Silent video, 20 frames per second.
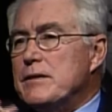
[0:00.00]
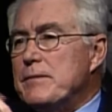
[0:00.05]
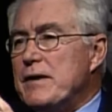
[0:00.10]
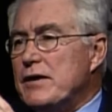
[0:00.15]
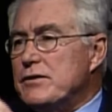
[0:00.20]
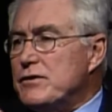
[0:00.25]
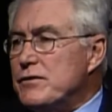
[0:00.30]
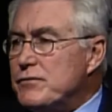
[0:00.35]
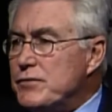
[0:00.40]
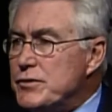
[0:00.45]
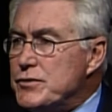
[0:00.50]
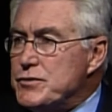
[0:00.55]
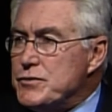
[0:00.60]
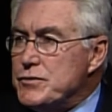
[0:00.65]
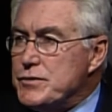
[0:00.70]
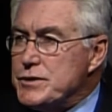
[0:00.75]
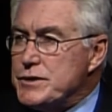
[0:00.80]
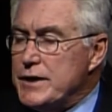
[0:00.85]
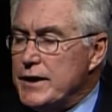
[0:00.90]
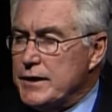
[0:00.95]
about the future of
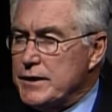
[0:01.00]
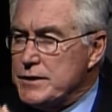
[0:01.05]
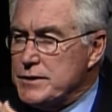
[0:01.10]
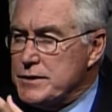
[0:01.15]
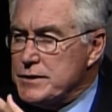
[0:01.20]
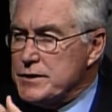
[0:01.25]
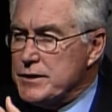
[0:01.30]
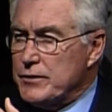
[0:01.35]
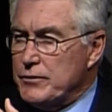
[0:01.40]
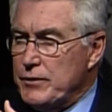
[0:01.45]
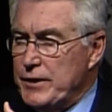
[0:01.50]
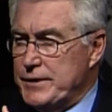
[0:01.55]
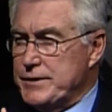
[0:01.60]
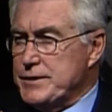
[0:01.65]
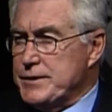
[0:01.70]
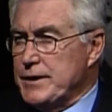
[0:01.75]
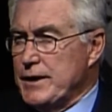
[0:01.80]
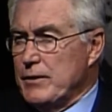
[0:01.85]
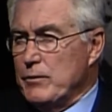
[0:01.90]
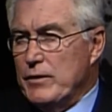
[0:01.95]
the state because it's a great
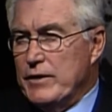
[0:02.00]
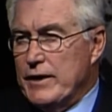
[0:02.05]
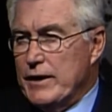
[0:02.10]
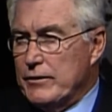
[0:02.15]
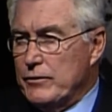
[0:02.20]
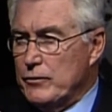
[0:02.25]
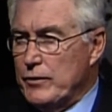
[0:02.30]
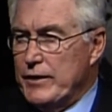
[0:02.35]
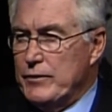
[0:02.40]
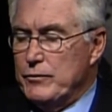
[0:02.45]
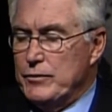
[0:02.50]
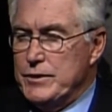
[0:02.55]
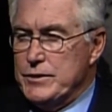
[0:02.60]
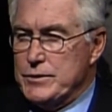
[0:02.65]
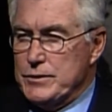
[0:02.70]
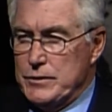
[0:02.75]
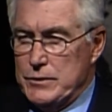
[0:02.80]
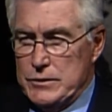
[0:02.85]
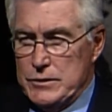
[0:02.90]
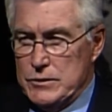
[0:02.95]
state. We got great
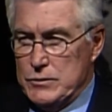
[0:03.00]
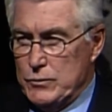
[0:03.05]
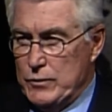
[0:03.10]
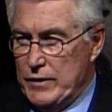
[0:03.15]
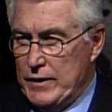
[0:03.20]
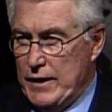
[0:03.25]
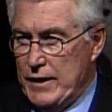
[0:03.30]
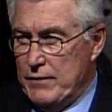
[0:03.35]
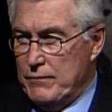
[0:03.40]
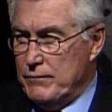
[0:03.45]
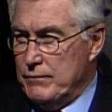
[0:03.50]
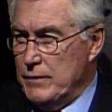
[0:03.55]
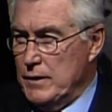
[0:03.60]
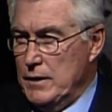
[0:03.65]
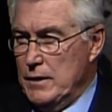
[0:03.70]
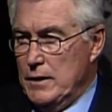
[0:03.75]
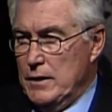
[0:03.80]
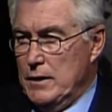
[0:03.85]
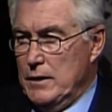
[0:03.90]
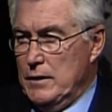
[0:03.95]
resources. We have
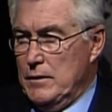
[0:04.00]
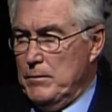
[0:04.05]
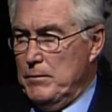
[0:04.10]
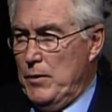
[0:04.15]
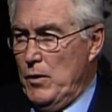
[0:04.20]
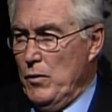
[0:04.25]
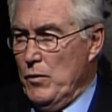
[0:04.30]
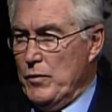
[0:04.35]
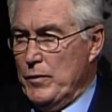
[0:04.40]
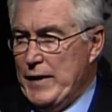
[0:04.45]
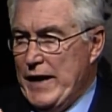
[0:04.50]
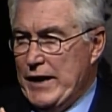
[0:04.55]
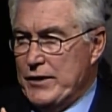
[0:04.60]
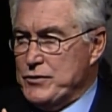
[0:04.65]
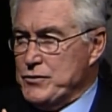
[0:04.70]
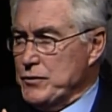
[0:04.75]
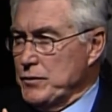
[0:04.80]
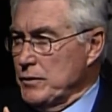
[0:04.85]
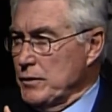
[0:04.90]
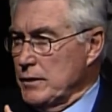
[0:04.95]
both
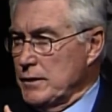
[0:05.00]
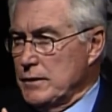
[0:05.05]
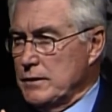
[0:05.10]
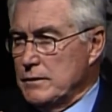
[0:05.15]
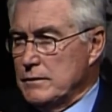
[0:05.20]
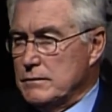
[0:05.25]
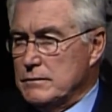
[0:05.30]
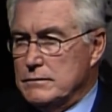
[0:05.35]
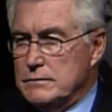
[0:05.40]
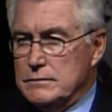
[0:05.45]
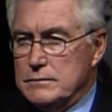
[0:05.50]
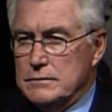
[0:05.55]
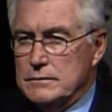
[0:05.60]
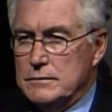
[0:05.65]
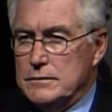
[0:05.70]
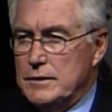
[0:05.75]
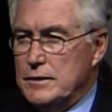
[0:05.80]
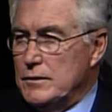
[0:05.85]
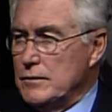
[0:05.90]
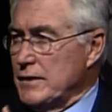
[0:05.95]
natural and,
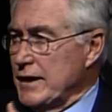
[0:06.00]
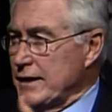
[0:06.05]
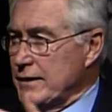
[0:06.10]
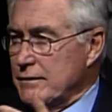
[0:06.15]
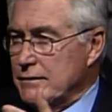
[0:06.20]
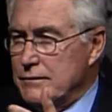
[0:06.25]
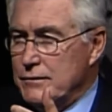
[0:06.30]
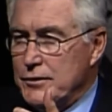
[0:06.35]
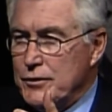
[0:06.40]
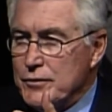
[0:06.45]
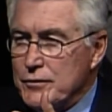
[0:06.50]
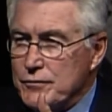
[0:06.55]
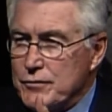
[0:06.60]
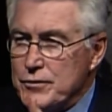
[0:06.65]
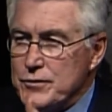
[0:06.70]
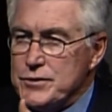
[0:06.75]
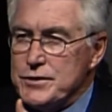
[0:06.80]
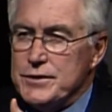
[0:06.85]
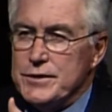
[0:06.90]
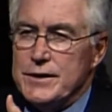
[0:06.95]
you know, like
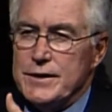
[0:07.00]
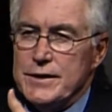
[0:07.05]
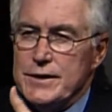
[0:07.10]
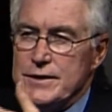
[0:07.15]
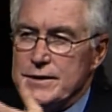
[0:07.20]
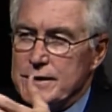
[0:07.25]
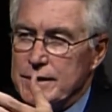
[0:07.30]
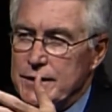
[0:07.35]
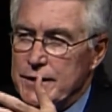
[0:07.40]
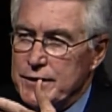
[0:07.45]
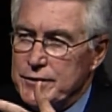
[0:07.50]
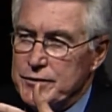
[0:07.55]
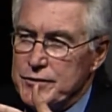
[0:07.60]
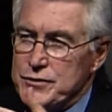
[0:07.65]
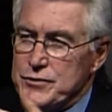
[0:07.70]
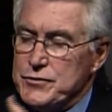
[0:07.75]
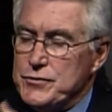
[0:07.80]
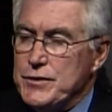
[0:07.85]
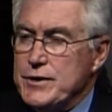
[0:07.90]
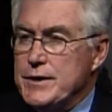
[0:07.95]
universities and
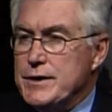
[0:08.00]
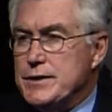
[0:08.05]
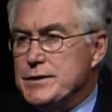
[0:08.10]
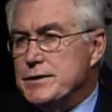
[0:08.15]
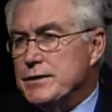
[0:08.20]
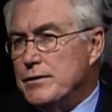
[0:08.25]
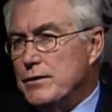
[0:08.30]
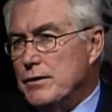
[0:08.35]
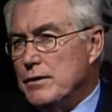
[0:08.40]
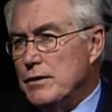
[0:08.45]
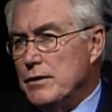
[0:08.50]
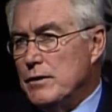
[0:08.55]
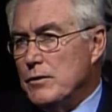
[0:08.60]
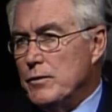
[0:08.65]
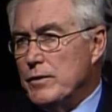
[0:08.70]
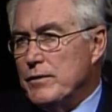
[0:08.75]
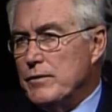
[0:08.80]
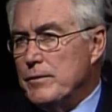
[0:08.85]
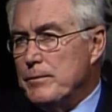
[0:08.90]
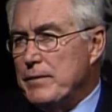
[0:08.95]
industries and all.
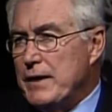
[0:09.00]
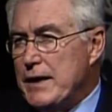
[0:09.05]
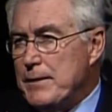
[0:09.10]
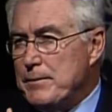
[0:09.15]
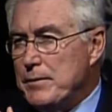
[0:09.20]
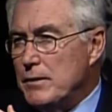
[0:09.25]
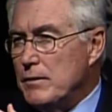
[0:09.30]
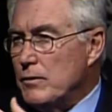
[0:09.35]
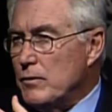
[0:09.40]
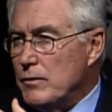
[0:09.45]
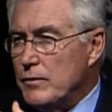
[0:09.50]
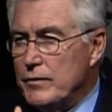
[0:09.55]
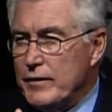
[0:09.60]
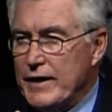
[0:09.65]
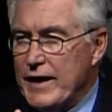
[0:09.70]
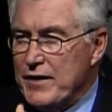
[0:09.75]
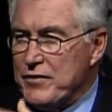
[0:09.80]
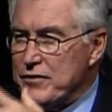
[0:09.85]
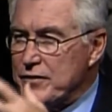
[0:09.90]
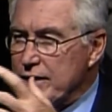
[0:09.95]
The people,
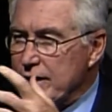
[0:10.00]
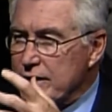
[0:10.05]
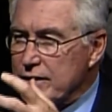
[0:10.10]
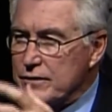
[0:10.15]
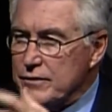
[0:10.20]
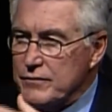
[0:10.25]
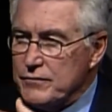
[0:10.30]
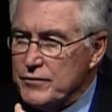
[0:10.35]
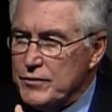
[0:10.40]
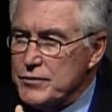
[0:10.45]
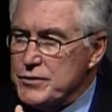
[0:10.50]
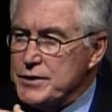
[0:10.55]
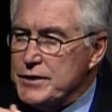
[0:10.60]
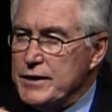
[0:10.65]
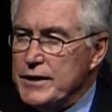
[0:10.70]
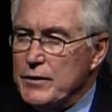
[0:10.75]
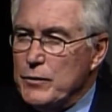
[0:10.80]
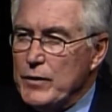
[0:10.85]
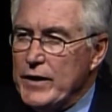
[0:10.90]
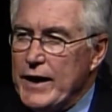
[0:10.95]
the ethnic
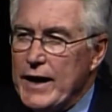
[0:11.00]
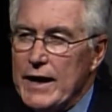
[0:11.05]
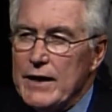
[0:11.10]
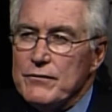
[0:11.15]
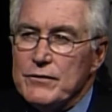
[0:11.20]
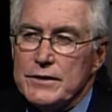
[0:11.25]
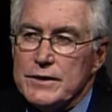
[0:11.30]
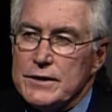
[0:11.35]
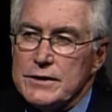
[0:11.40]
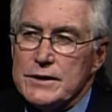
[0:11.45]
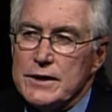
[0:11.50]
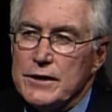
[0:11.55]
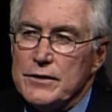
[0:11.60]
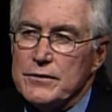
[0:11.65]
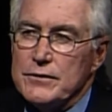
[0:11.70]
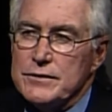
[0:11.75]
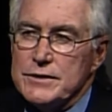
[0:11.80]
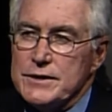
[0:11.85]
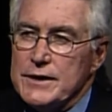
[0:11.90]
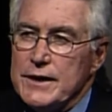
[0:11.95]
diversity we have in this
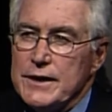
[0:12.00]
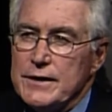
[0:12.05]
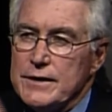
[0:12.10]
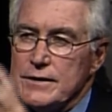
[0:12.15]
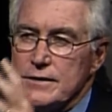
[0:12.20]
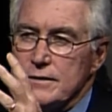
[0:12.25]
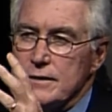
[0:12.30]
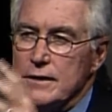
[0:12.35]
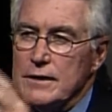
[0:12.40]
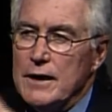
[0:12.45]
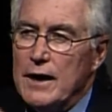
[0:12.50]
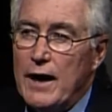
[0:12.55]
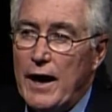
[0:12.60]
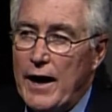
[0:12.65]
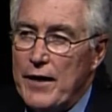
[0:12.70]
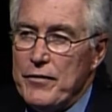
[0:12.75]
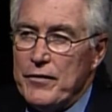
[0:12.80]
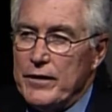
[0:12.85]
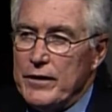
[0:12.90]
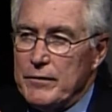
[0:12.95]
state is,
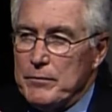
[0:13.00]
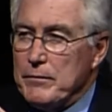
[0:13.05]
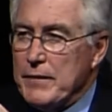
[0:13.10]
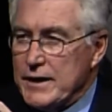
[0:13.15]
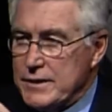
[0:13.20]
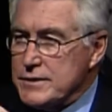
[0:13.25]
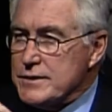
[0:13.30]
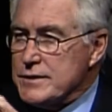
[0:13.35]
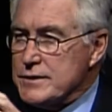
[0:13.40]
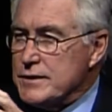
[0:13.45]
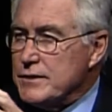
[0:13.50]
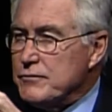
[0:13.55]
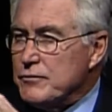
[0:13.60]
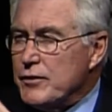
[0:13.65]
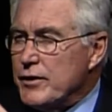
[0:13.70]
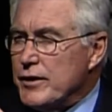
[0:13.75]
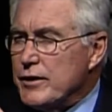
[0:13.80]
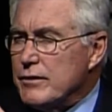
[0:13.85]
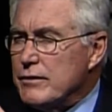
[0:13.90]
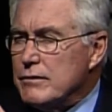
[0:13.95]
I think, makes this a
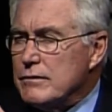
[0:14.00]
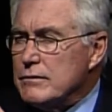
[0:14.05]
very